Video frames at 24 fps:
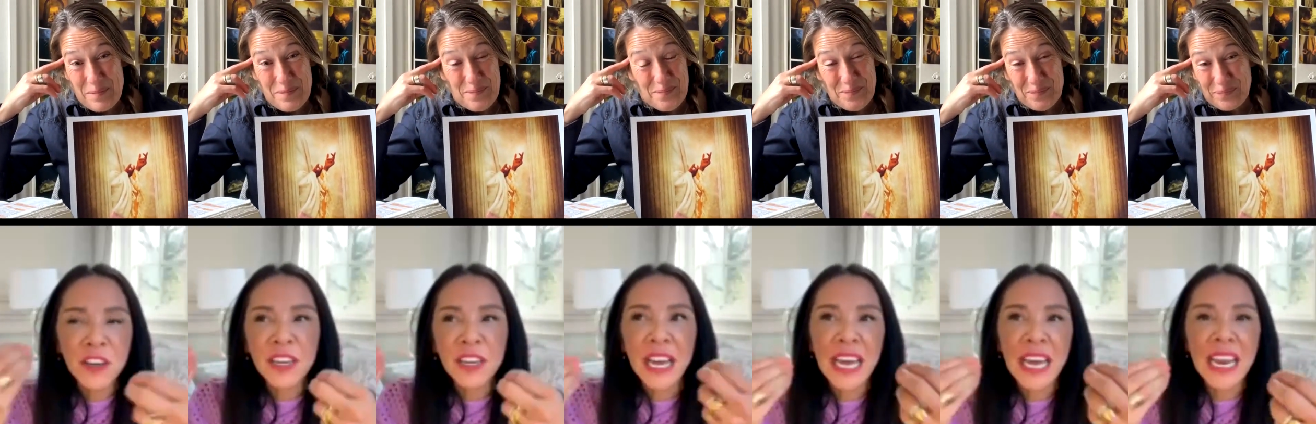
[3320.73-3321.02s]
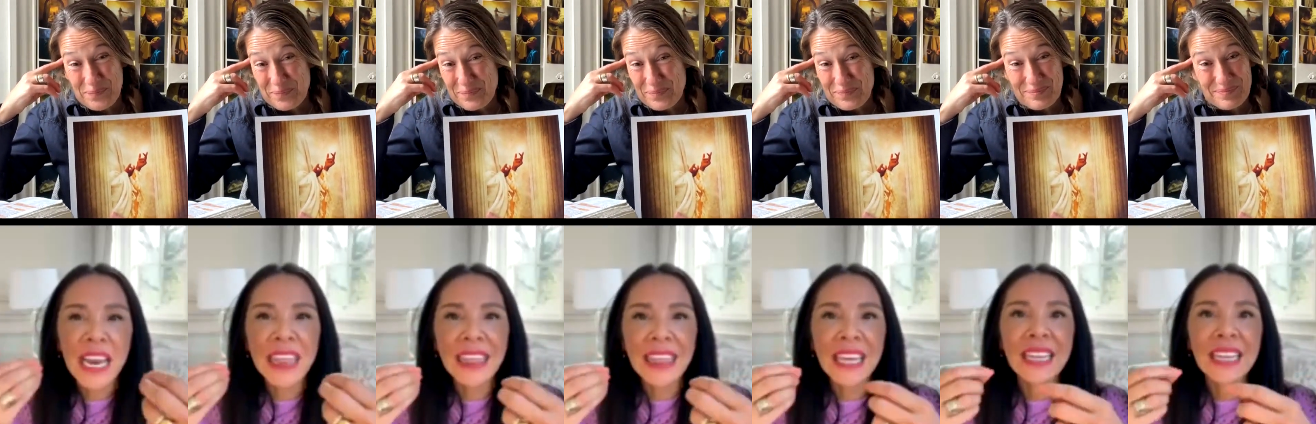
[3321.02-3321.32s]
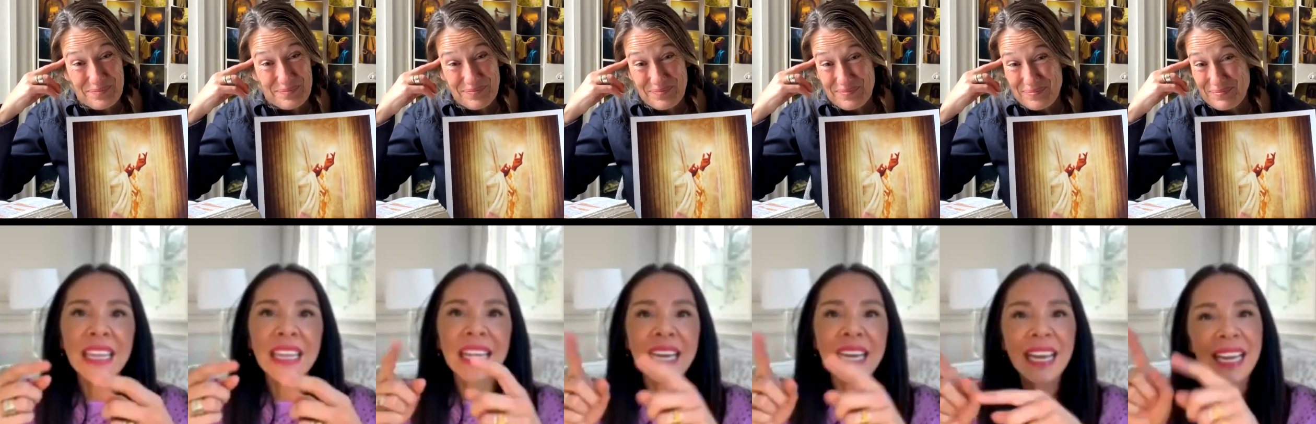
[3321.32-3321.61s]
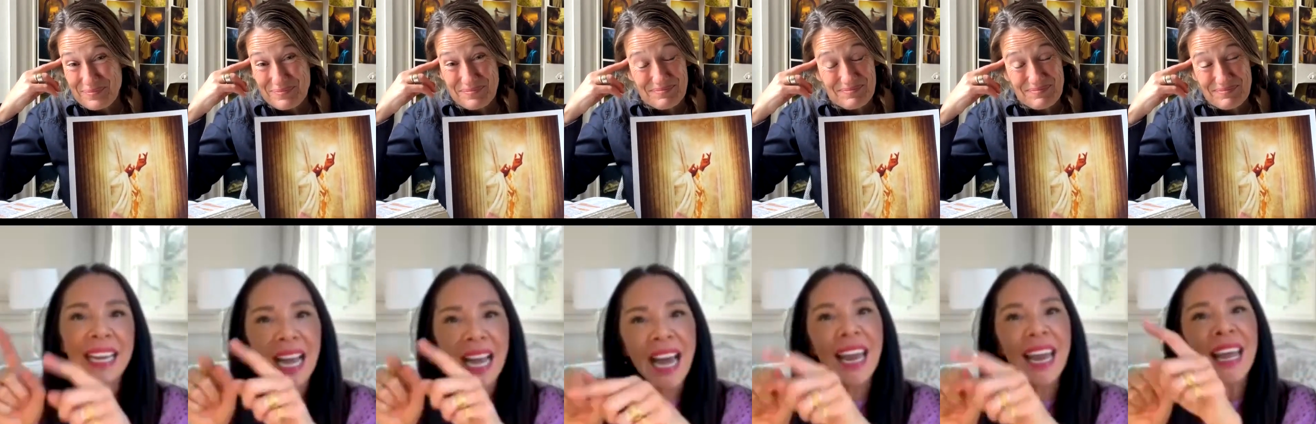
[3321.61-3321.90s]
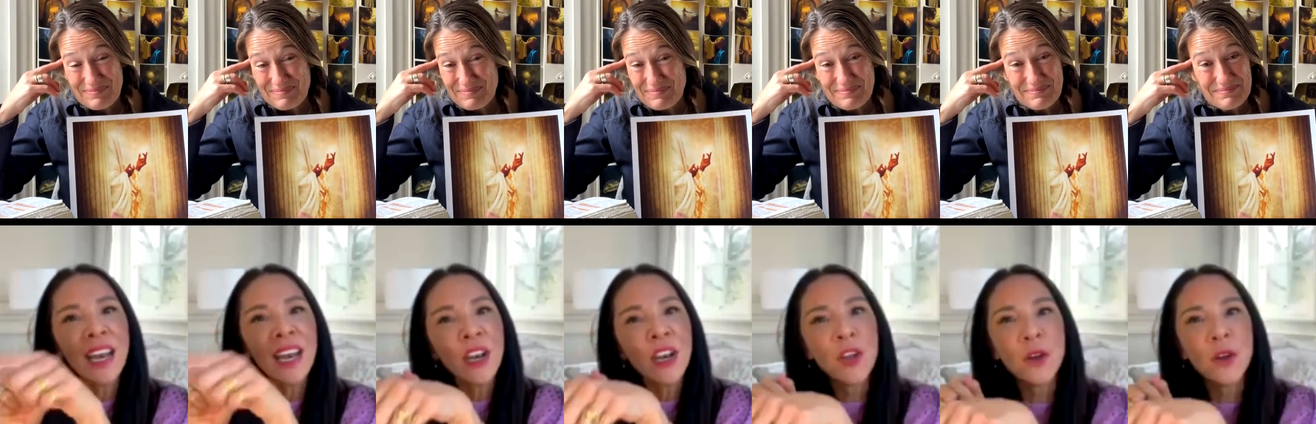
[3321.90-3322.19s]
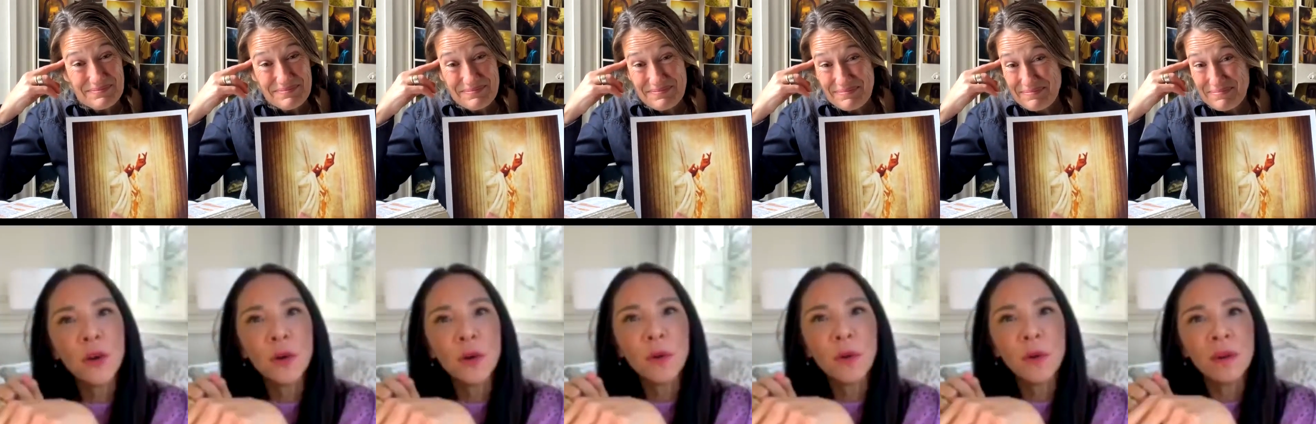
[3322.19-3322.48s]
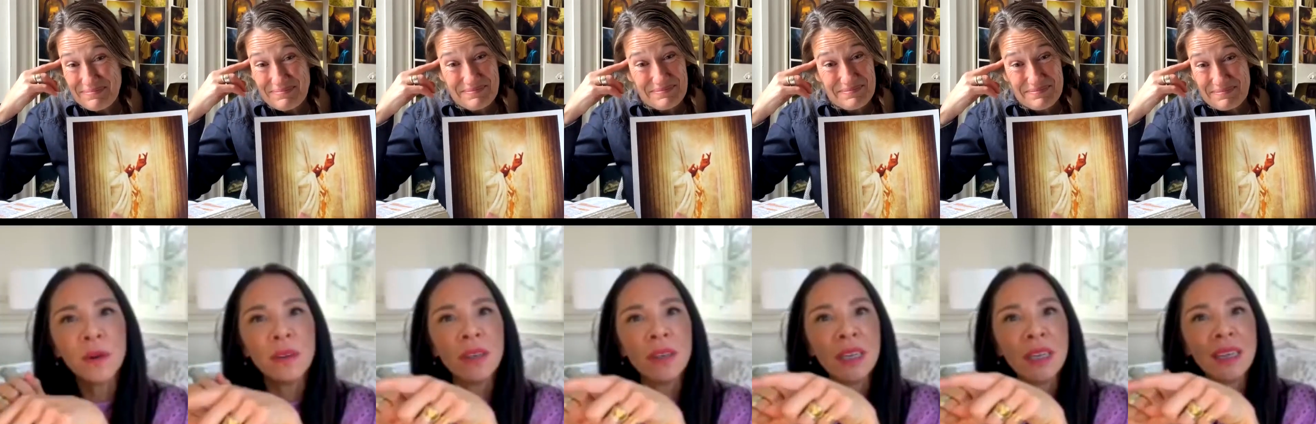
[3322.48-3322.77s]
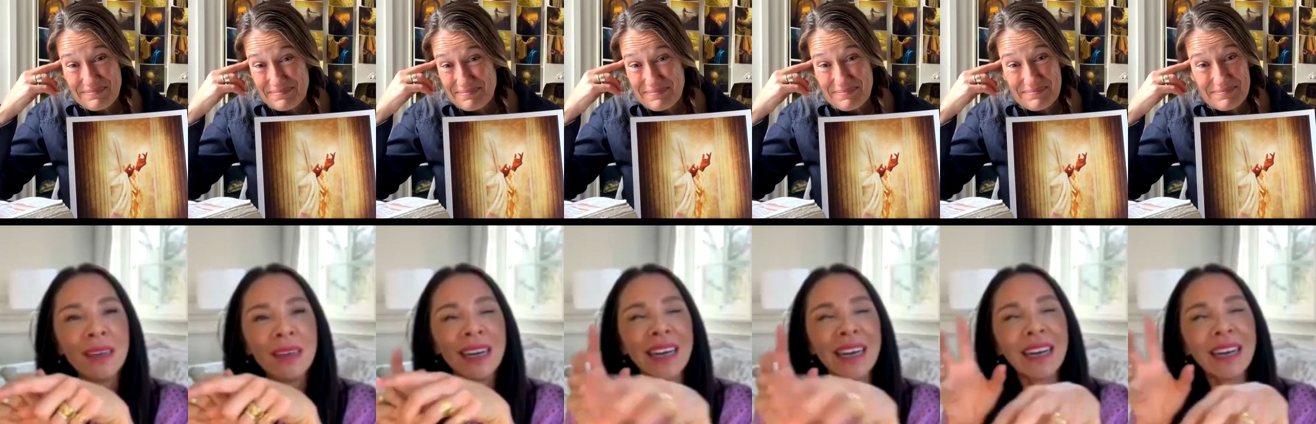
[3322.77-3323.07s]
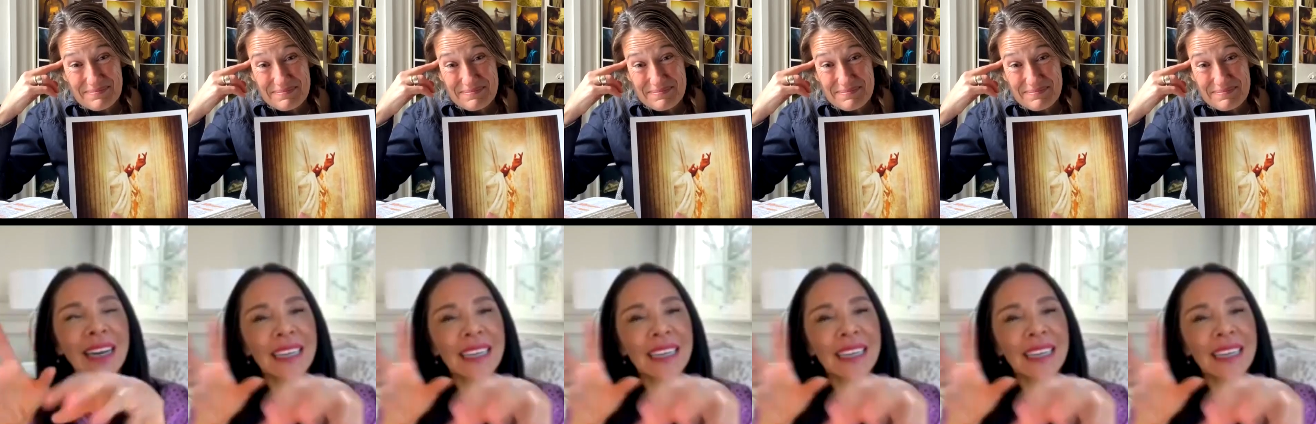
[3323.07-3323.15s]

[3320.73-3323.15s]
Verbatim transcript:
Speaker 1: kind of thing like i kind of knew ah,